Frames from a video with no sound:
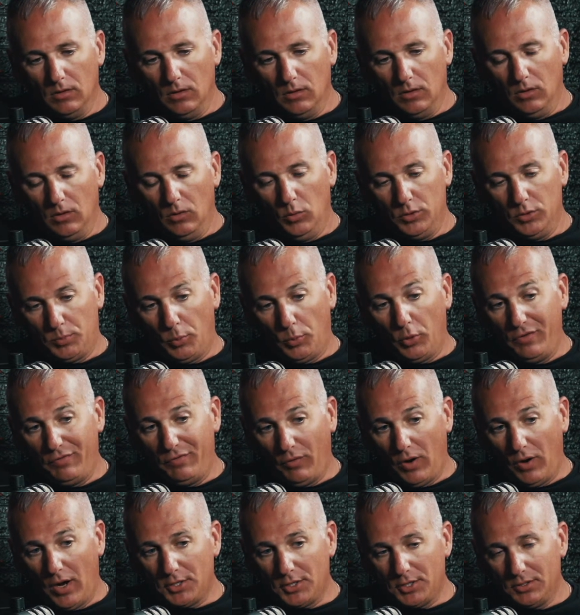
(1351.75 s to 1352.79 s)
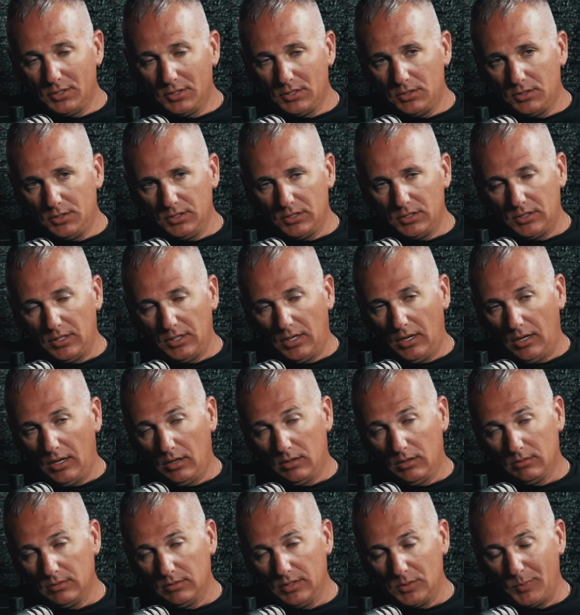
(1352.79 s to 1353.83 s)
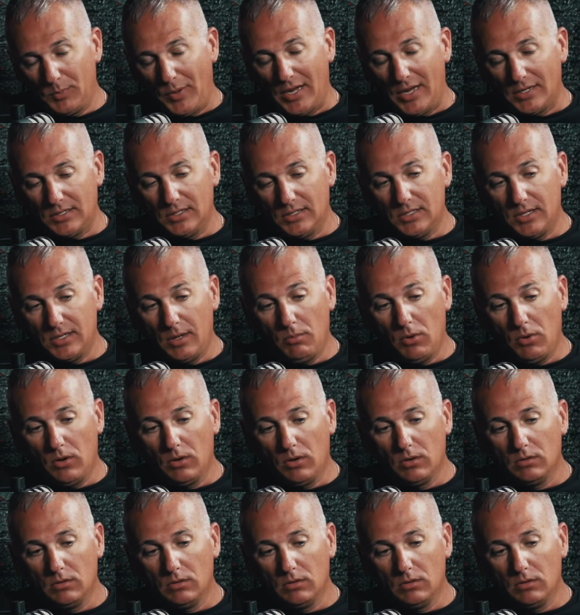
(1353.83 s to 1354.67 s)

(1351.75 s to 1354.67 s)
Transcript: was pretty fresh. It's just this past December.